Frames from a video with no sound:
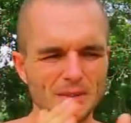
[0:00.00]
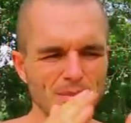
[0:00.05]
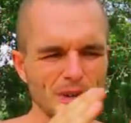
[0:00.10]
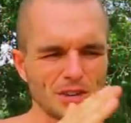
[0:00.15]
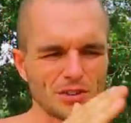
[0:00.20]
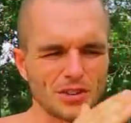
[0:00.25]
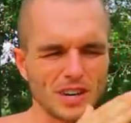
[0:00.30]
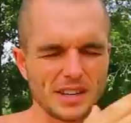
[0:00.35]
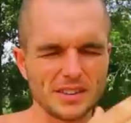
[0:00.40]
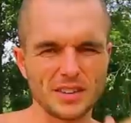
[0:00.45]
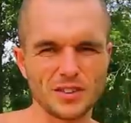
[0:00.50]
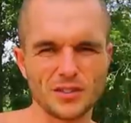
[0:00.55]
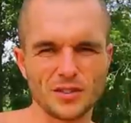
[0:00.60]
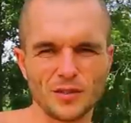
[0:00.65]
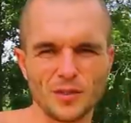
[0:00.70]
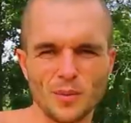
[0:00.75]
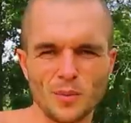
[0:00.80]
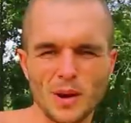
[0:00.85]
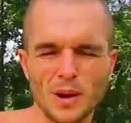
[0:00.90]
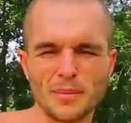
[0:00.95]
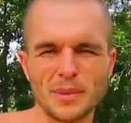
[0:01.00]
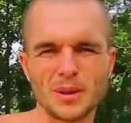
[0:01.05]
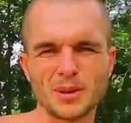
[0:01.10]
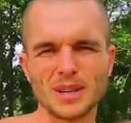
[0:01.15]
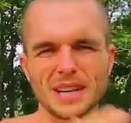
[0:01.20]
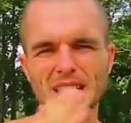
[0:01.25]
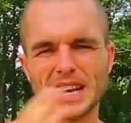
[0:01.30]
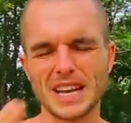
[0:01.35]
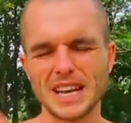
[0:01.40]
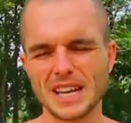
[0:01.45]
my transition from 1 meal
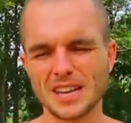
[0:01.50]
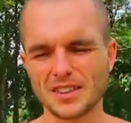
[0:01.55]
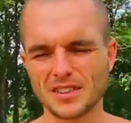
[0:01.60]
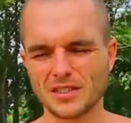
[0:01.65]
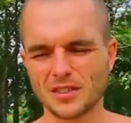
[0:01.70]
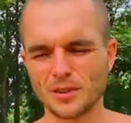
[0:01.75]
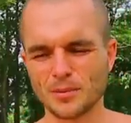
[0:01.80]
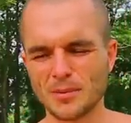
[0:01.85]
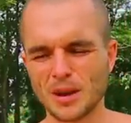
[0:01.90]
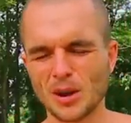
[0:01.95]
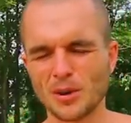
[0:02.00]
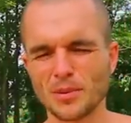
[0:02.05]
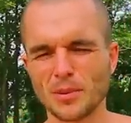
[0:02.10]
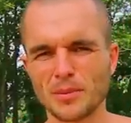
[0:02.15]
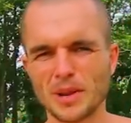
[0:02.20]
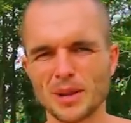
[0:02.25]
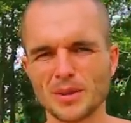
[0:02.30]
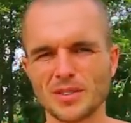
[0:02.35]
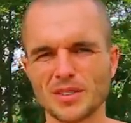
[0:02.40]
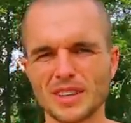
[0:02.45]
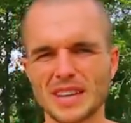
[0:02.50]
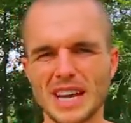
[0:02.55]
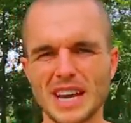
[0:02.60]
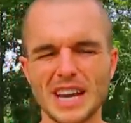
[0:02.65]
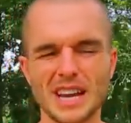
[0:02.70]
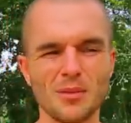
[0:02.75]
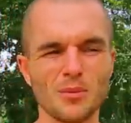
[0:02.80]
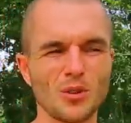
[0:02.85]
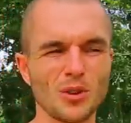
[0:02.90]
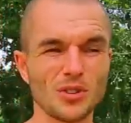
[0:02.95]
a day to multiple meals a
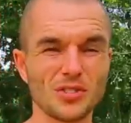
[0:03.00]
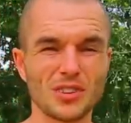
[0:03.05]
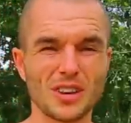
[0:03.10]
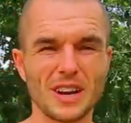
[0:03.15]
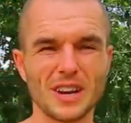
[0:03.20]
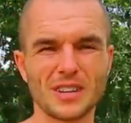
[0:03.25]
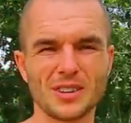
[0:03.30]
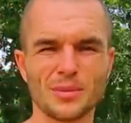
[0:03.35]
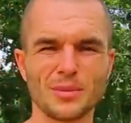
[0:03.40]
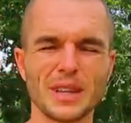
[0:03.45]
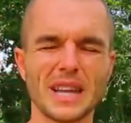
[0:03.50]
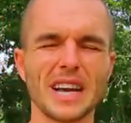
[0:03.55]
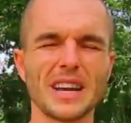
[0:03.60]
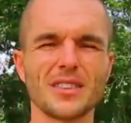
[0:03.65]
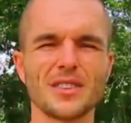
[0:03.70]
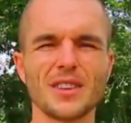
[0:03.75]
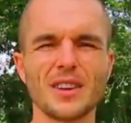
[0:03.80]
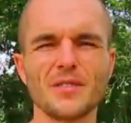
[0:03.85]
day and what's going on with that.